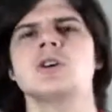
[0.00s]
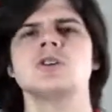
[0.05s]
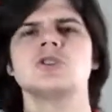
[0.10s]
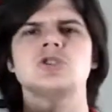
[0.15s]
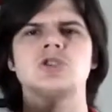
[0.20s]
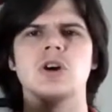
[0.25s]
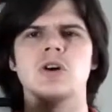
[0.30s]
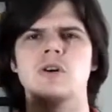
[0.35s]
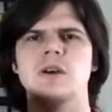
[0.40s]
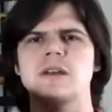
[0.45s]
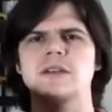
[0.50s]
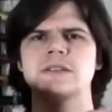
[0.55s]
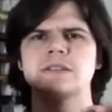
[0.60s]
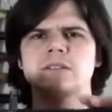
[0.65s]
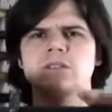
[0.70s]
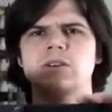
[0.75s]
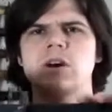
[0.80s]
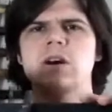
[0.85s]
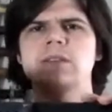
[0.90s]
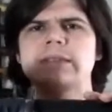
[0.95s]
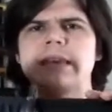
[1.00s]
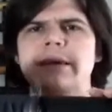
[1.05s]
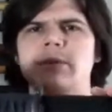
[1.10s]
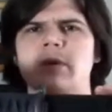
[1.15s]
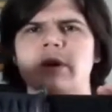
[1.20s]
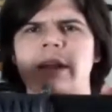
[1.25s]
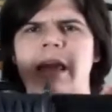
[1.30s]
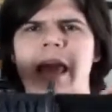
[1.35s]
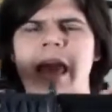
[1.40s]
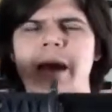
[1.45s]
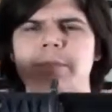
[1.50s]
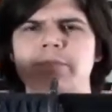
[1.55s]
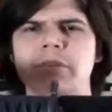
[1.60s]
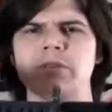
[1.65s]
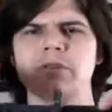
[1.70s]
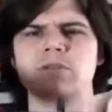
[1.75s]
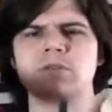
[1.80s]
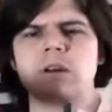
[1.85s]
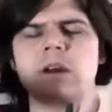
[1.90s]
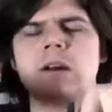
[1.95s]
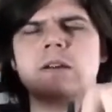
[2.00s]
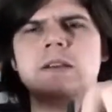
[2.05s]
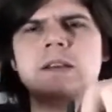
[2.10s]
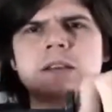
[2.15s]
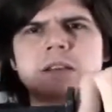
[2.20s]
So it is thought that what happened throughout